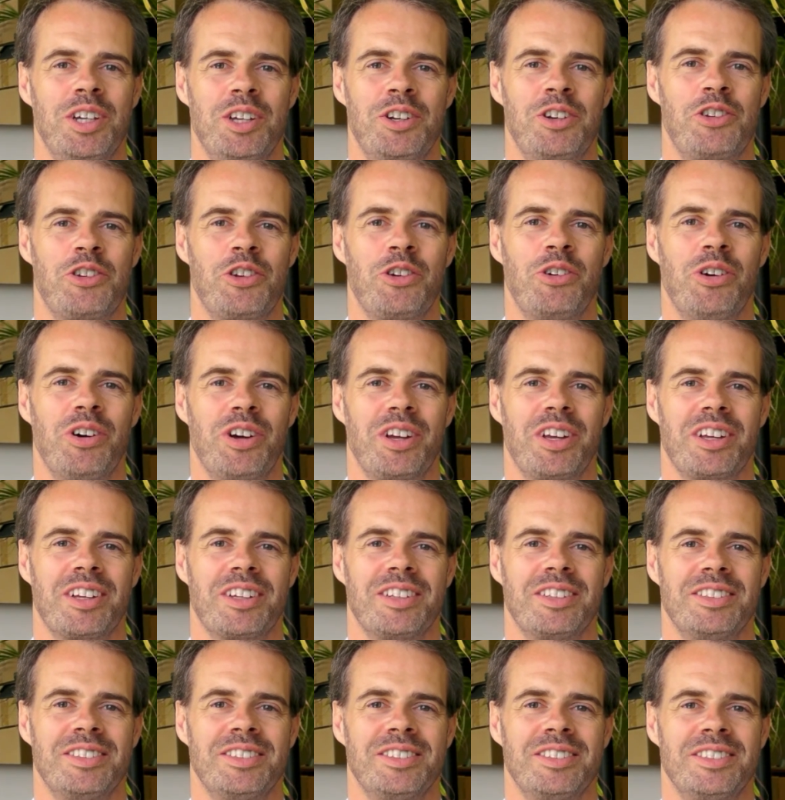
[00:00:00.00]
enjoying.
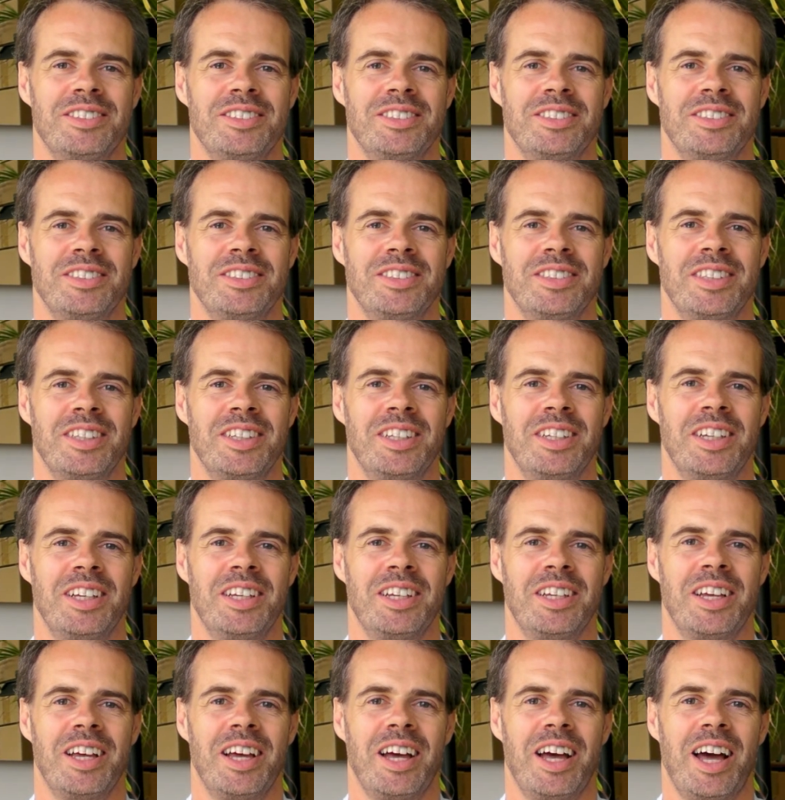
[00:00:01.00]

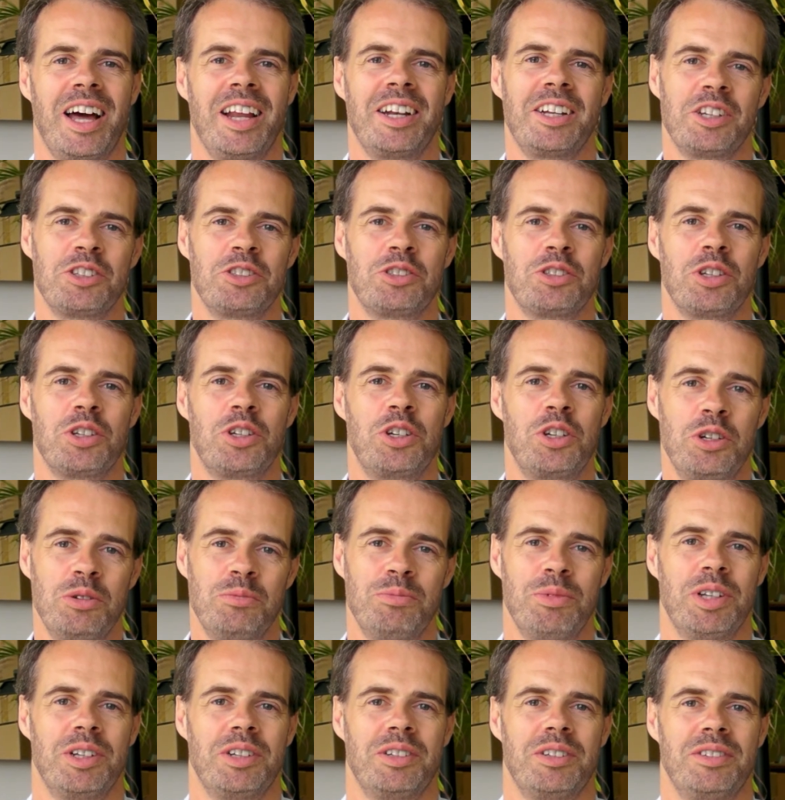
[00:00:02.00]
And as the
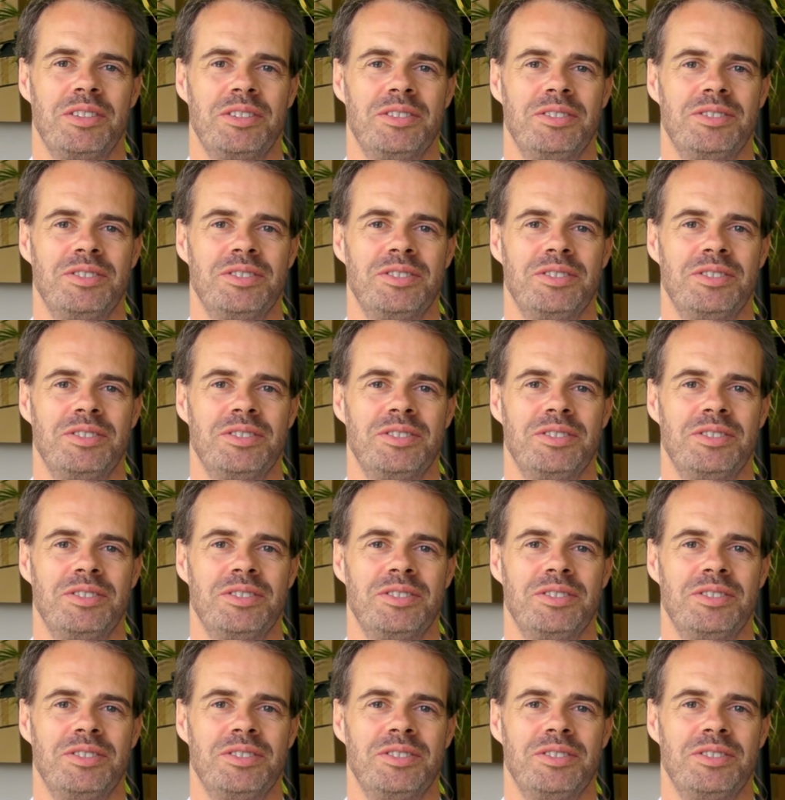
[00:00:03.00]
human